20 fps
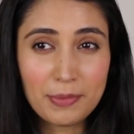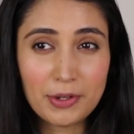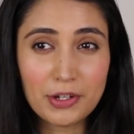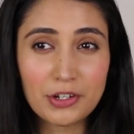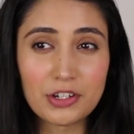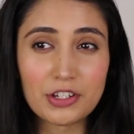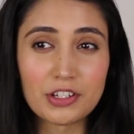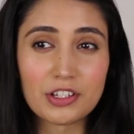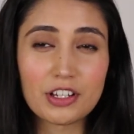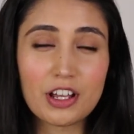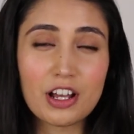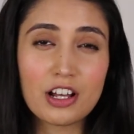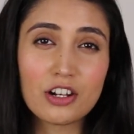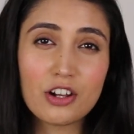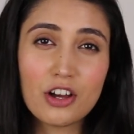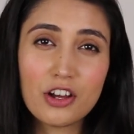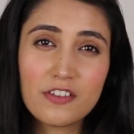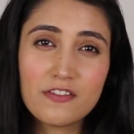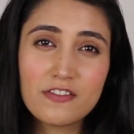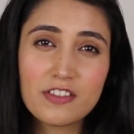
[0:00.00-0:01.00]
because a
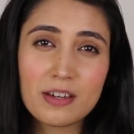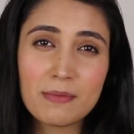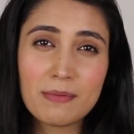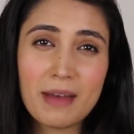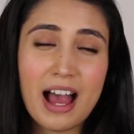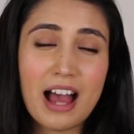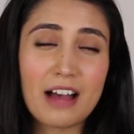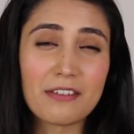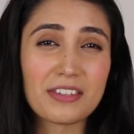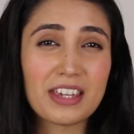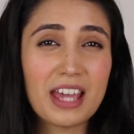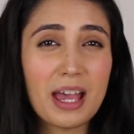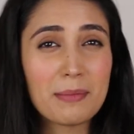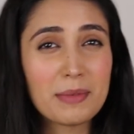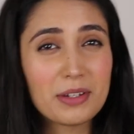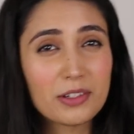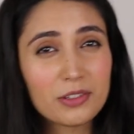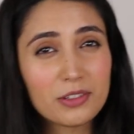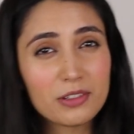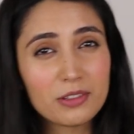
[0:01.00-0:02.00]
lot of them have
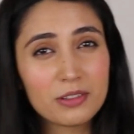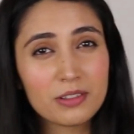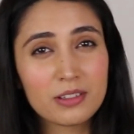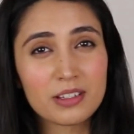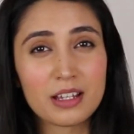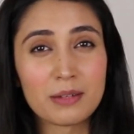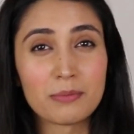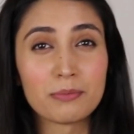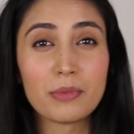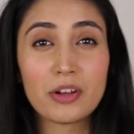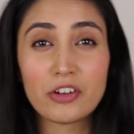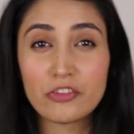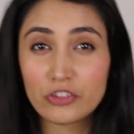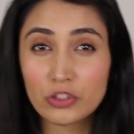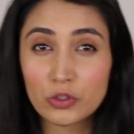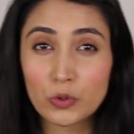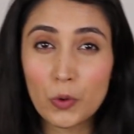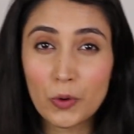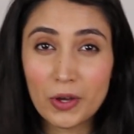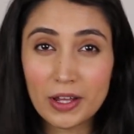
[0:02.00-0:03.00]
chemicals and
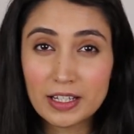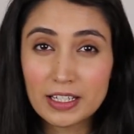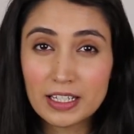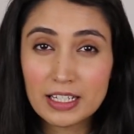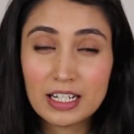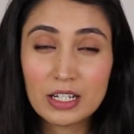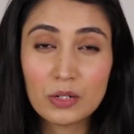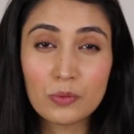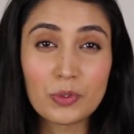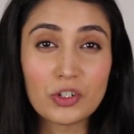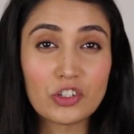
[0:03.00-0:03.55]
mineral oil in it,